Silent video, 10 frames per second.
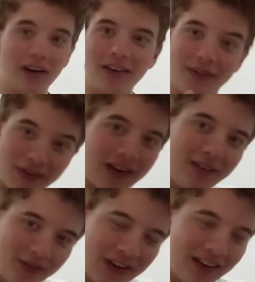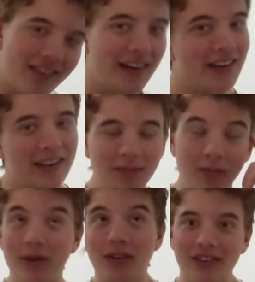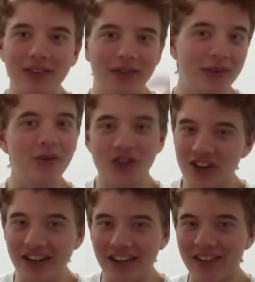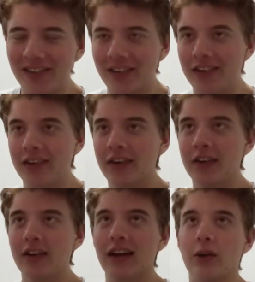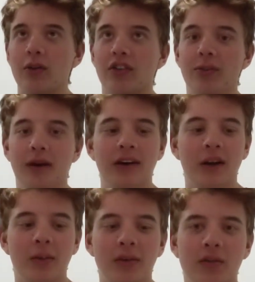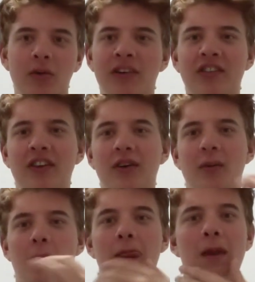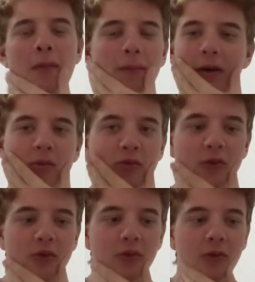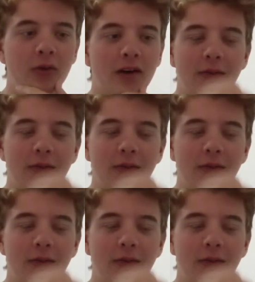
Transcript: were five things, like I previously thought, genius, not at languages, but at numbers. Well, actually, no. My math was awful.